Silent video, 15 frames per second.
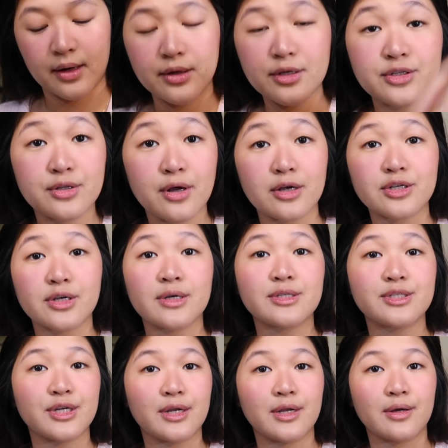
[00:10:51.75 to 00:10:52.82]
Anastasia
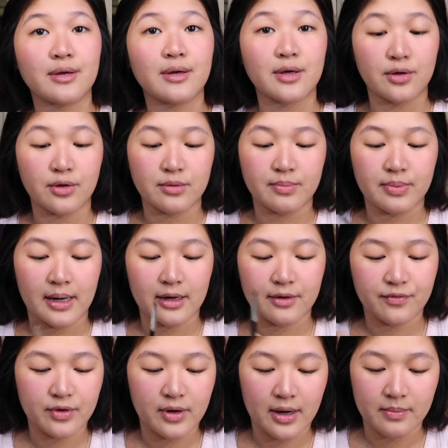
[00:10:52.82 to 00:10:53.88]
is really a good
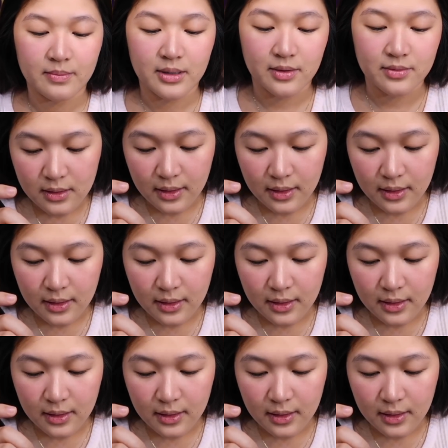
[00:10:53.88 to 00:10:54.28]
brand for eyebrow.